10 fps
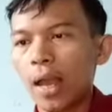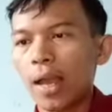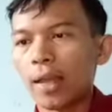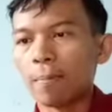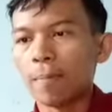
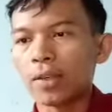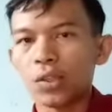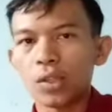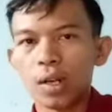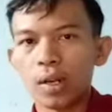and then make
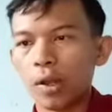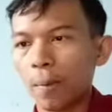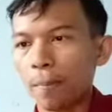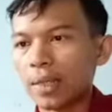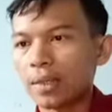sure your
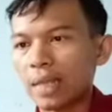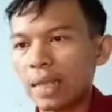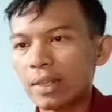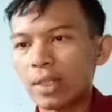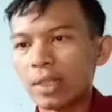
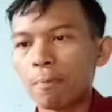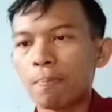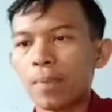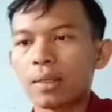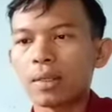message
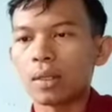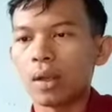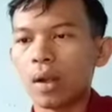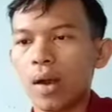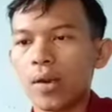meets
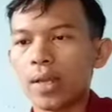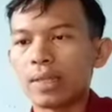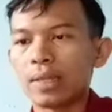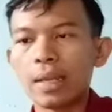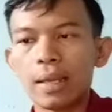your
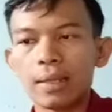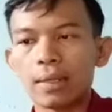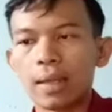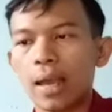audience needs,